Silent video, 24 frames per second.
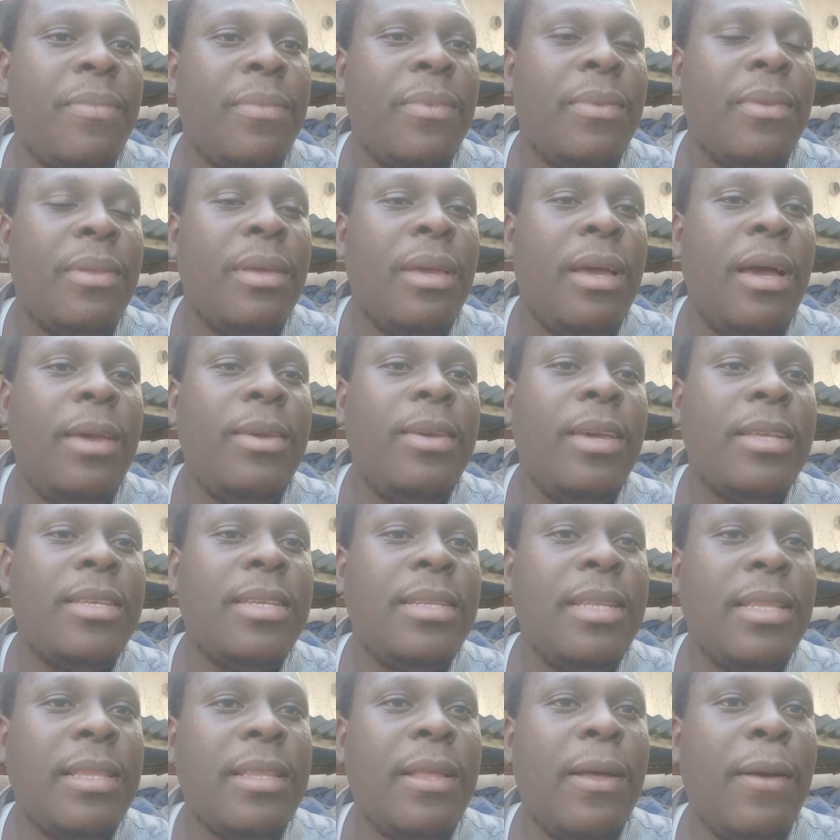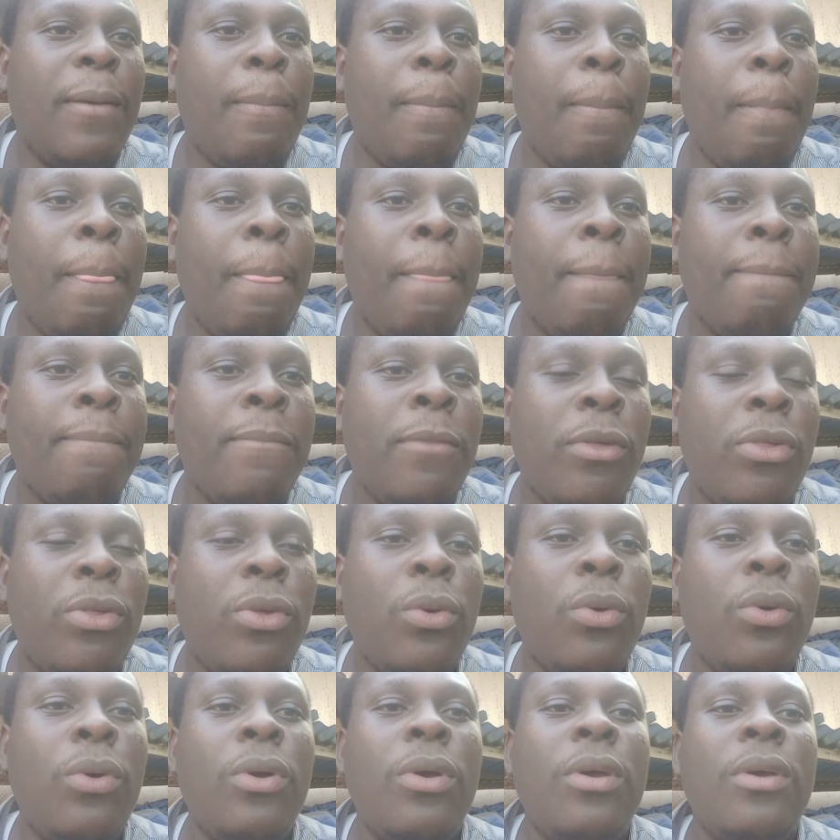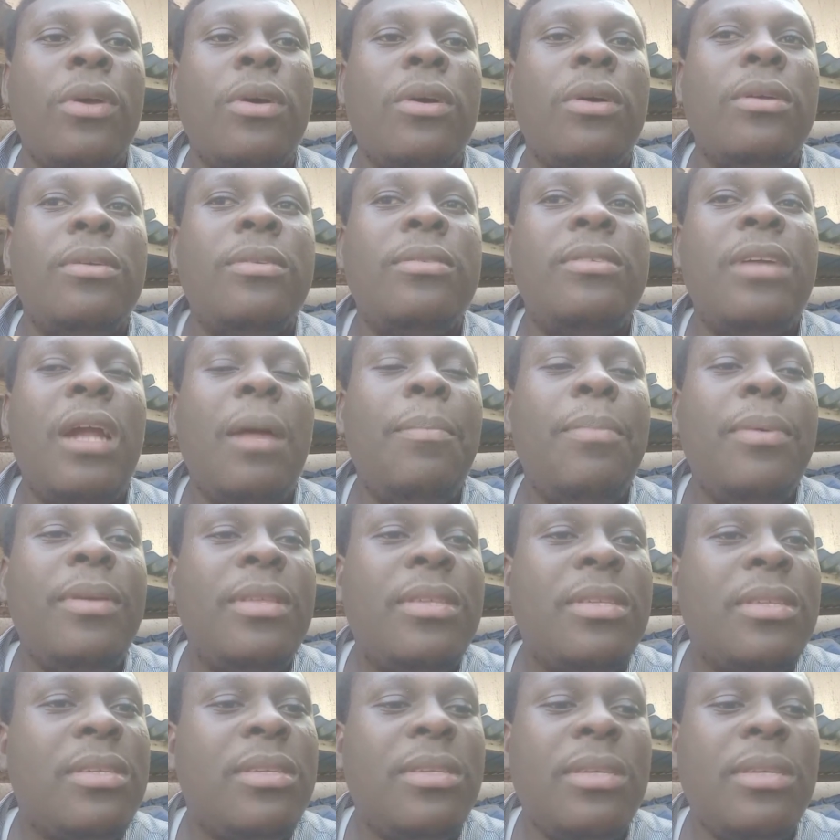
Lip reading: Are you getting it now? So rabbits